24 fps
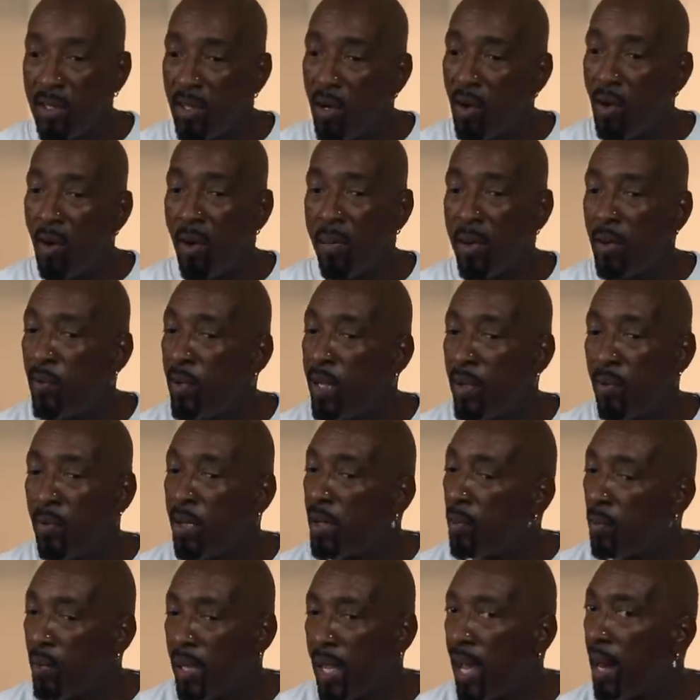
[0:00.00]
know, homie,
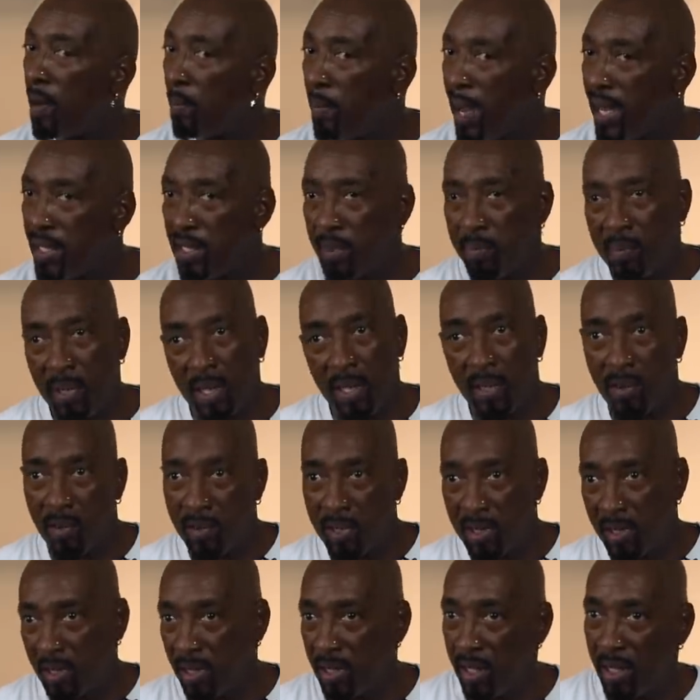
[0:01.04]
we got to bite the bullet on
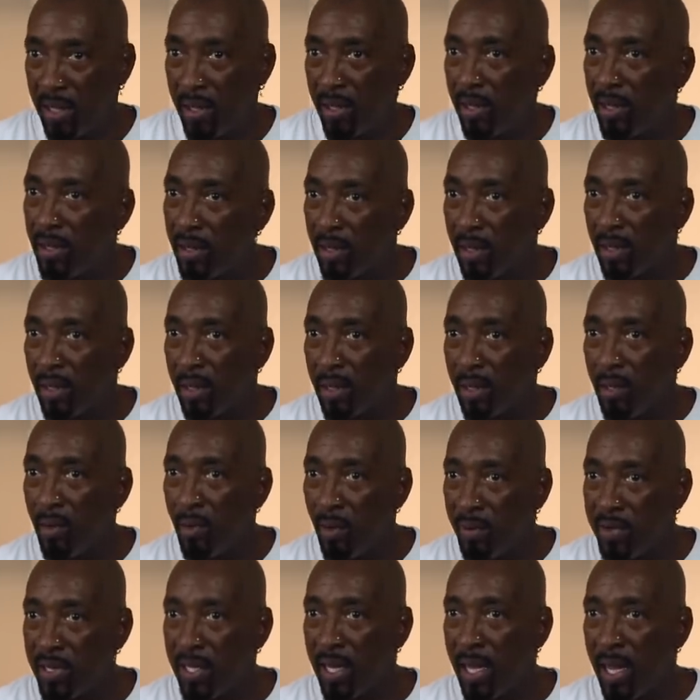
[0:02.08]
this shit. You know what
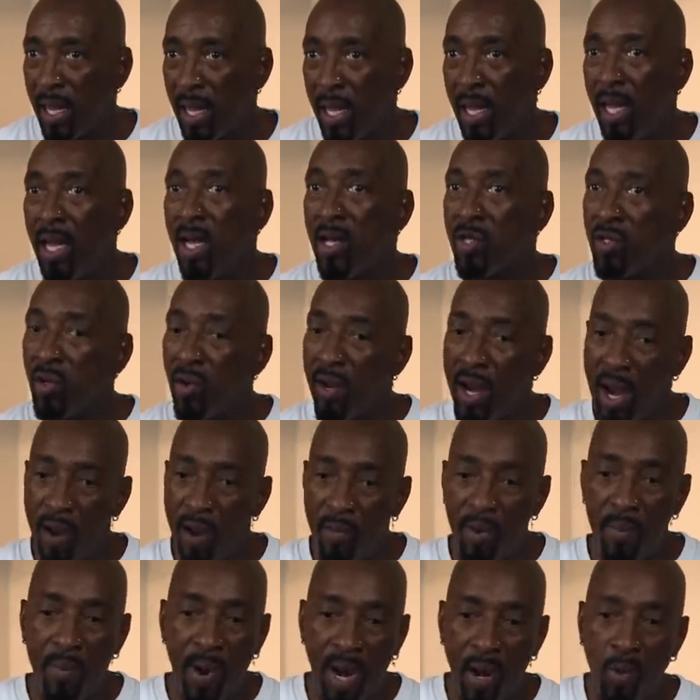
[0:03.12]
I'm saying? So
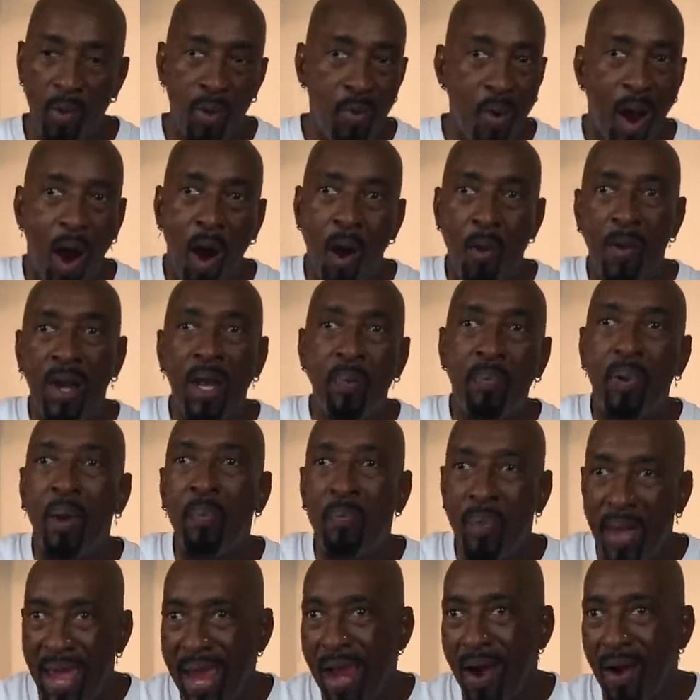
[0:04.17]
everybody, we were already
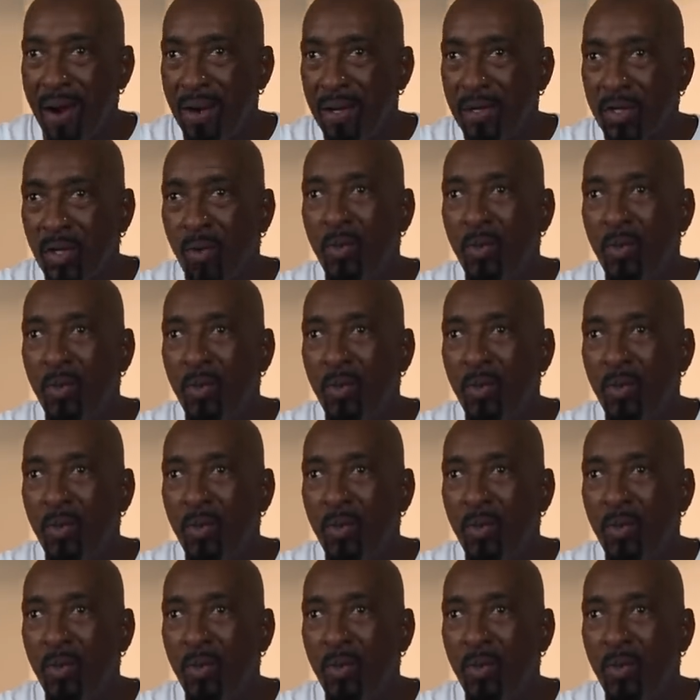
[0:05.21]
prepared. So